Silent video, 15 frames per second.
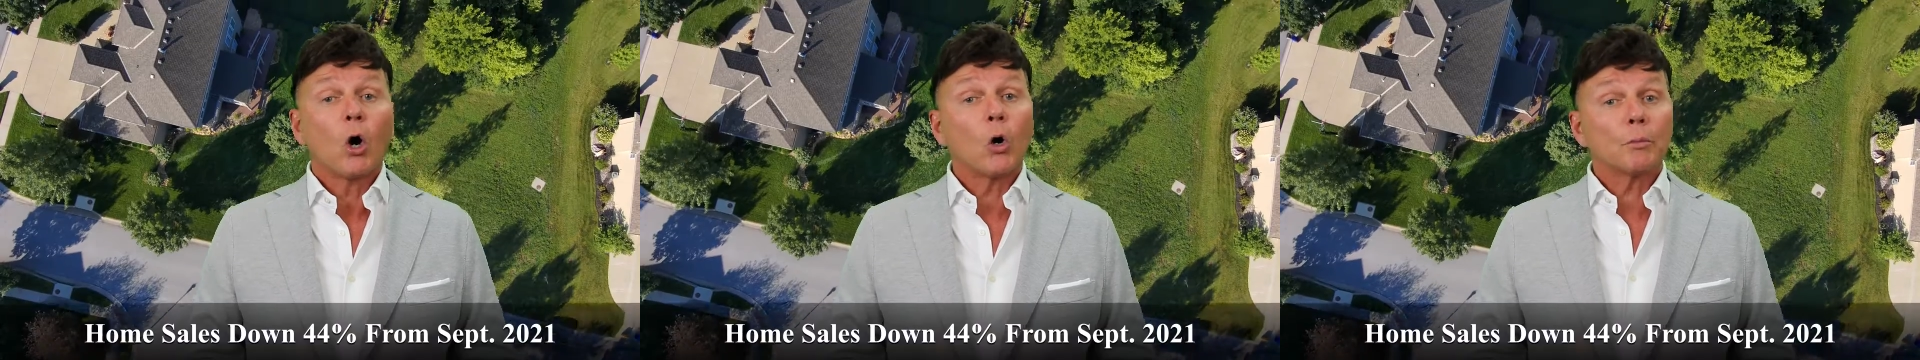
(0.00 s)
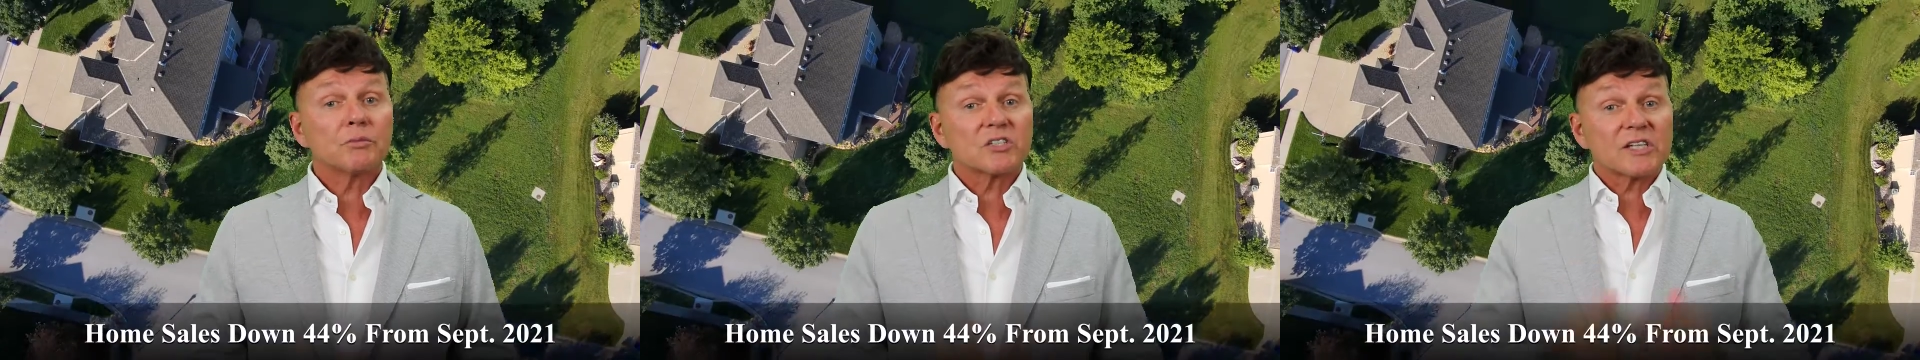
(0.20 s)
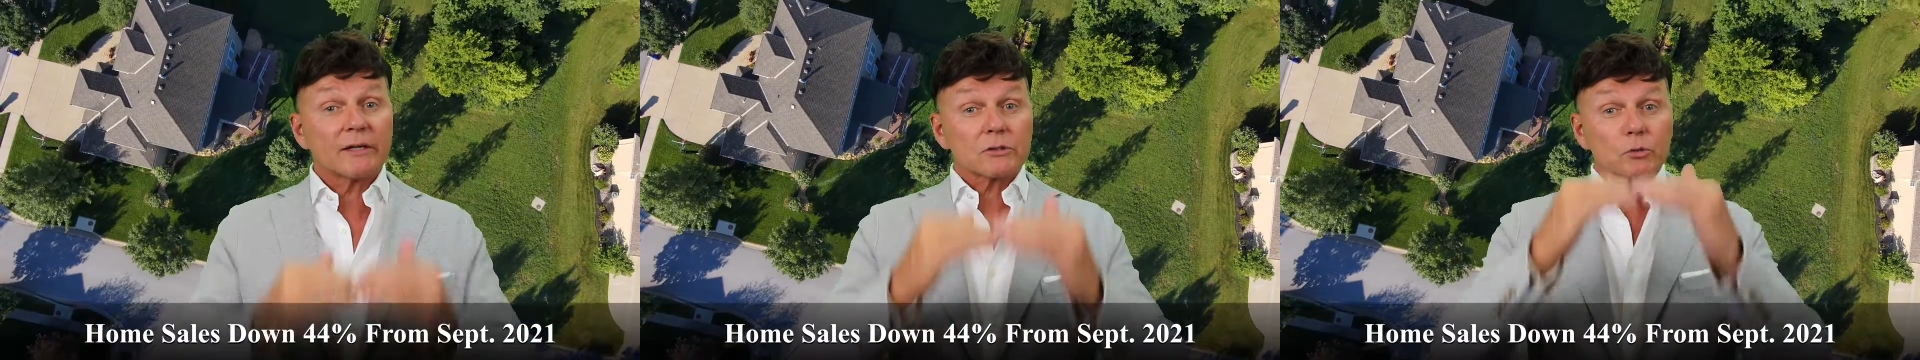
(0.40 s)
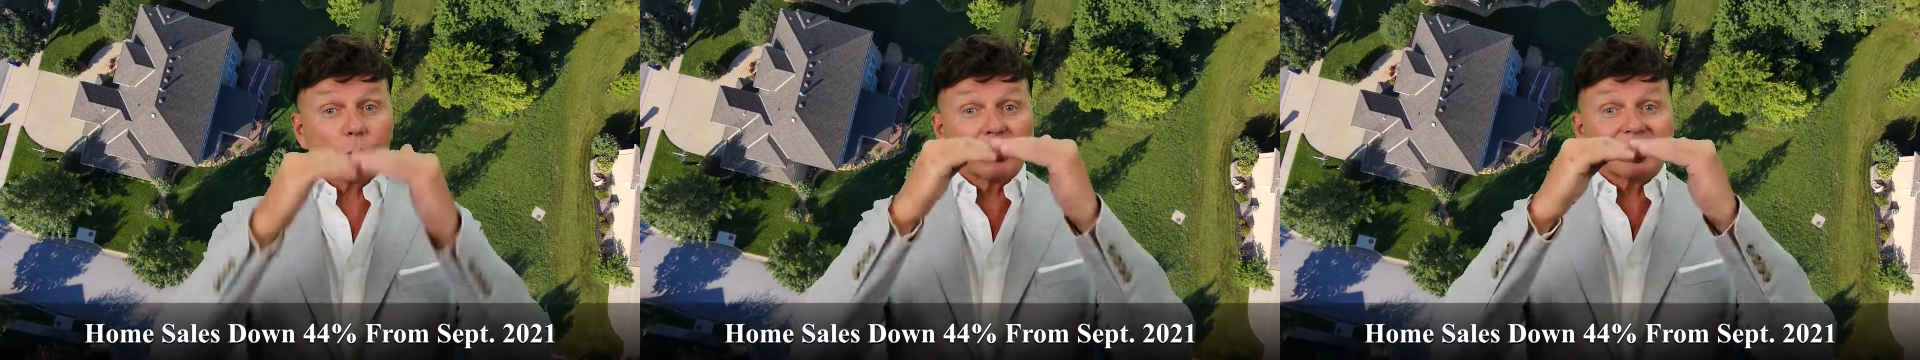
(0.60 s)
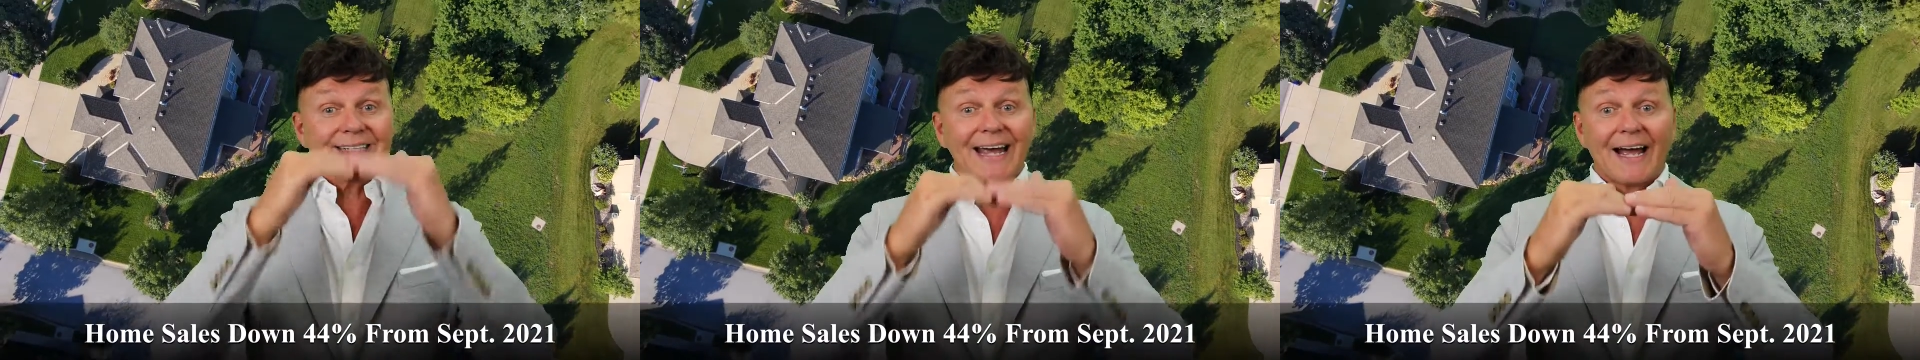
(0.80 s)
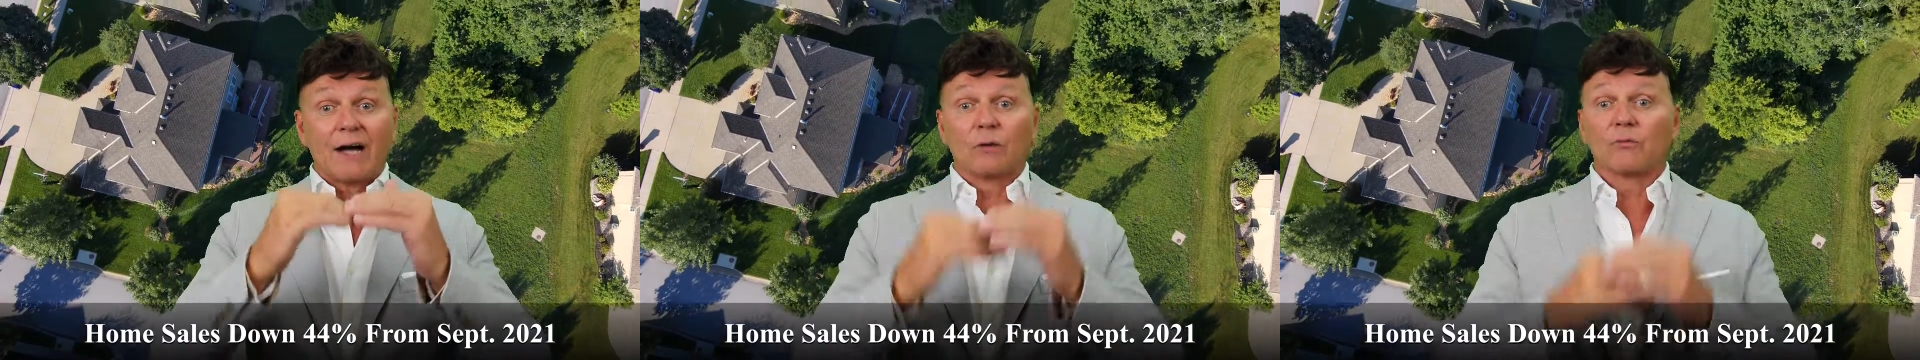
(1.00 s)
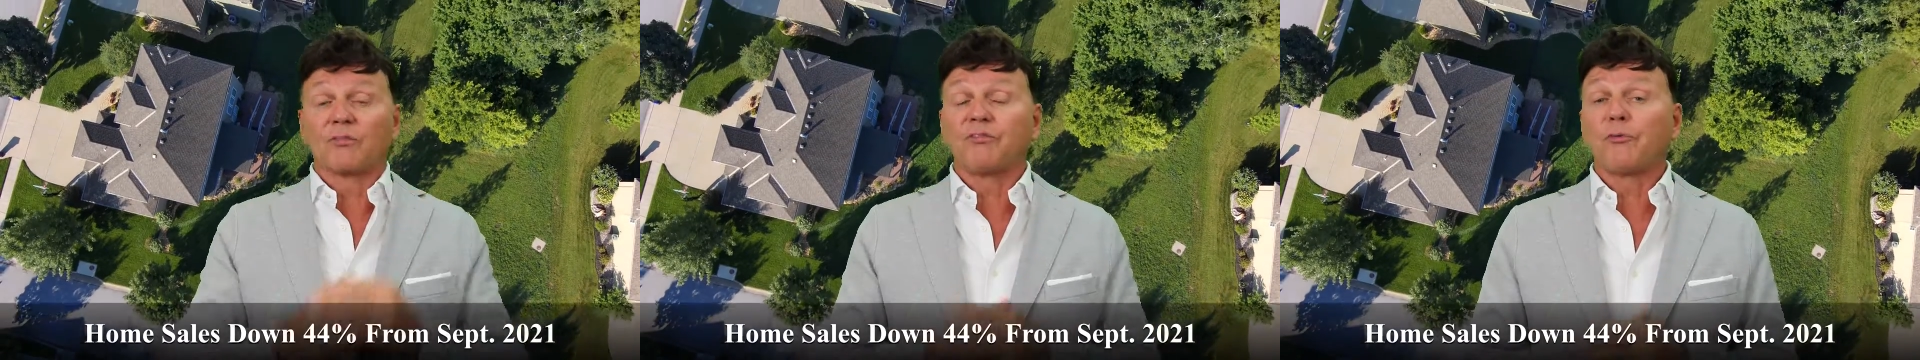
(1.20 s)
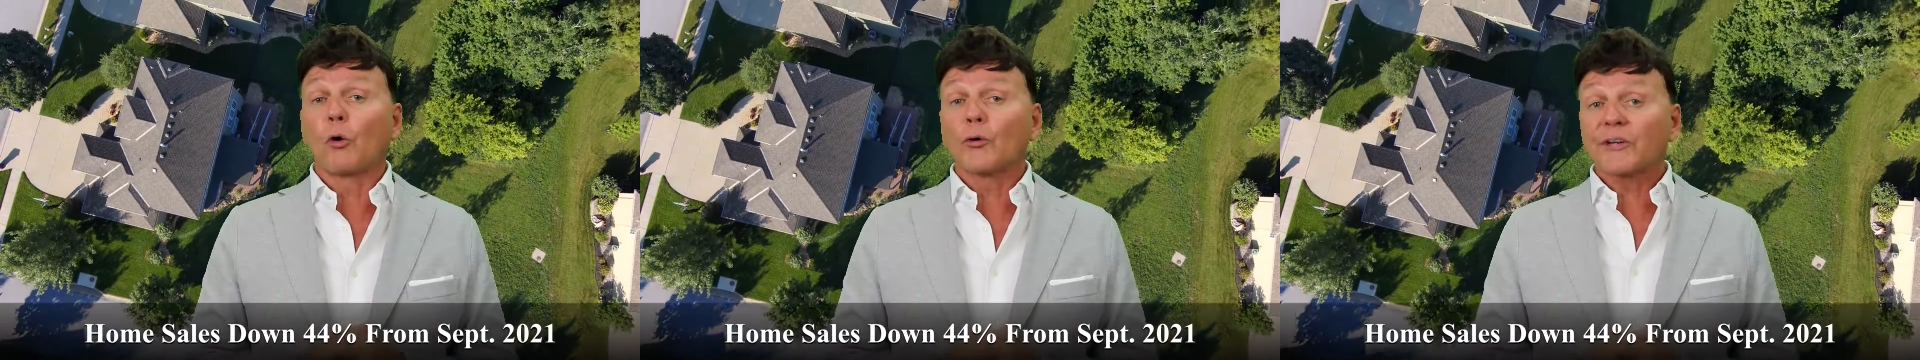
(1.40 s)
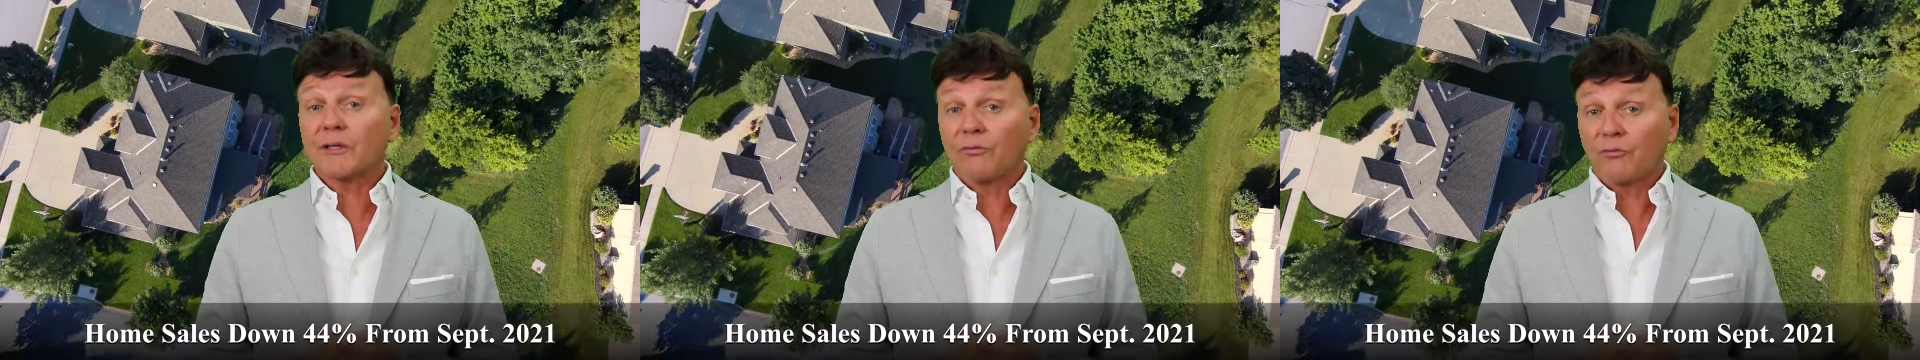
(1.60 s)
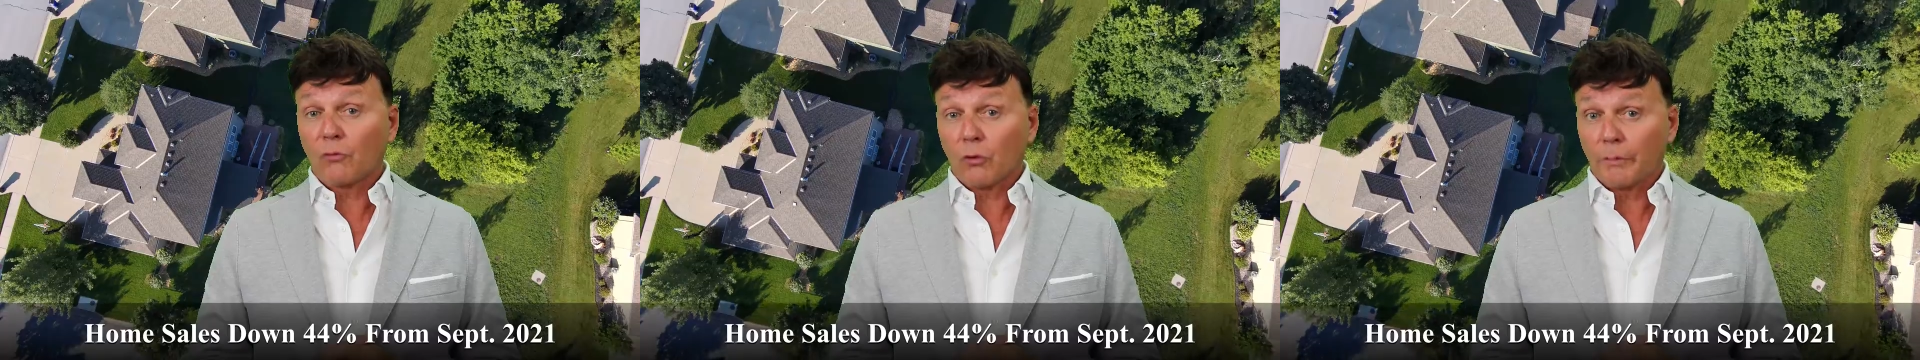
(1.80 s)
Home sales were down
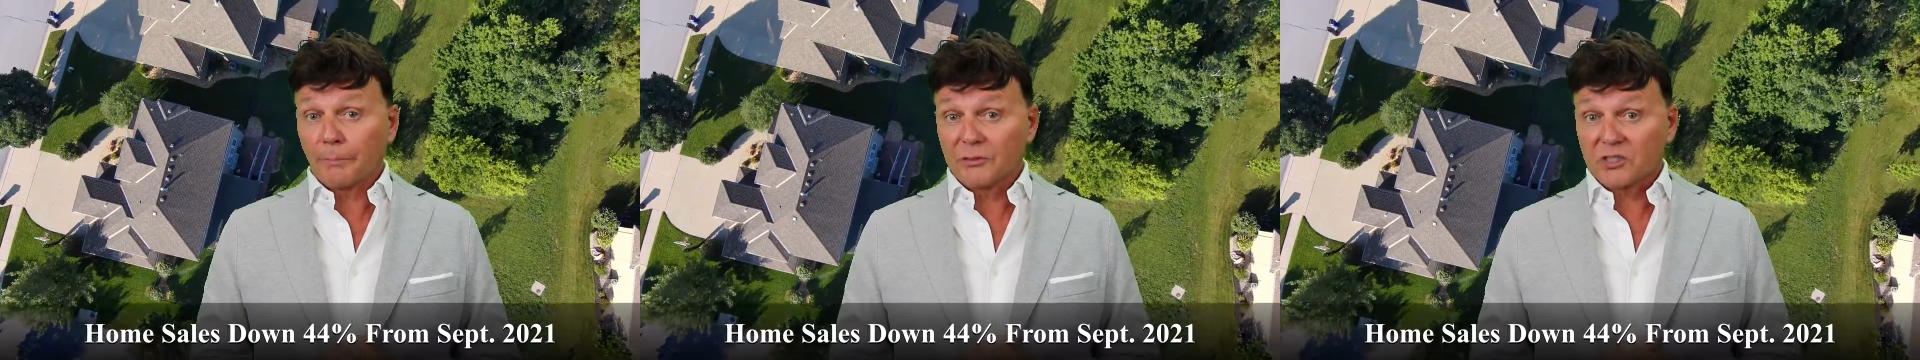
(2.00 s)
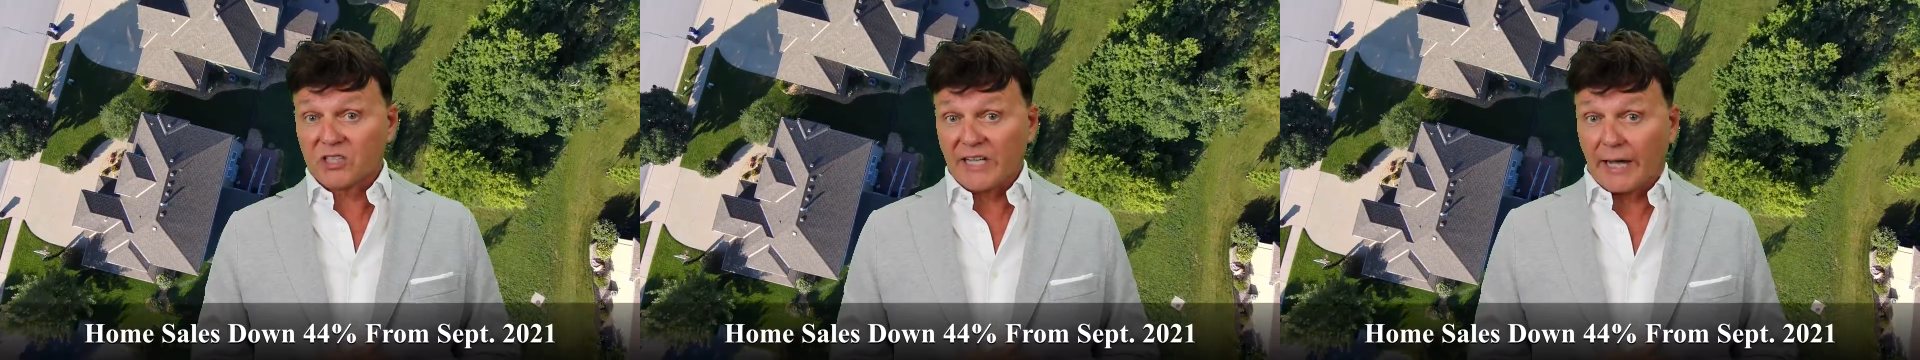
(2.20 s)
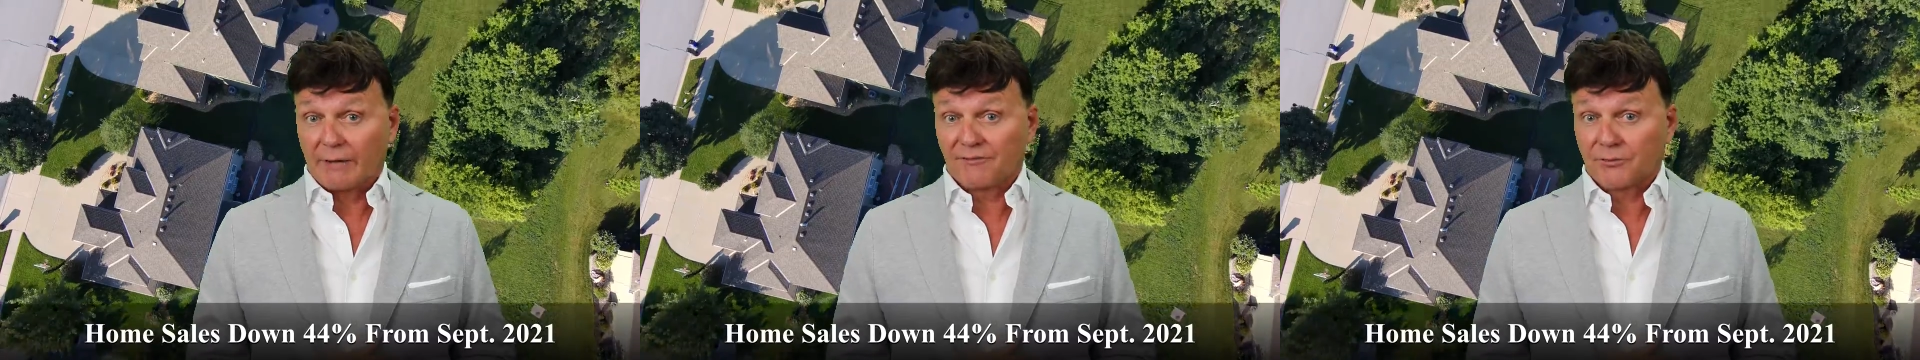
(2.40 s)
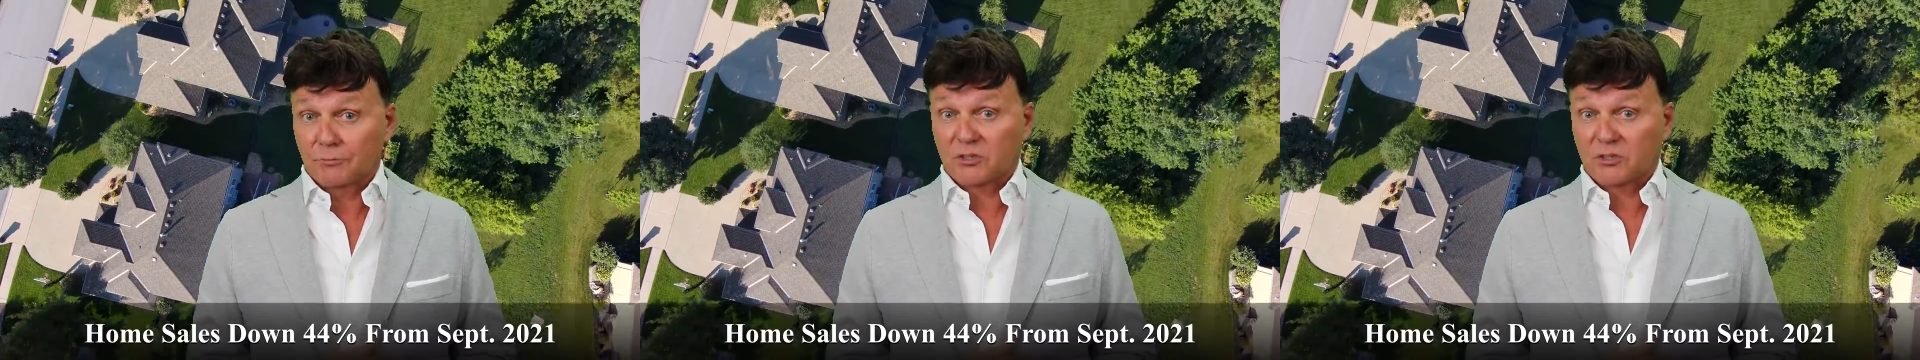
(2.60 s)
44%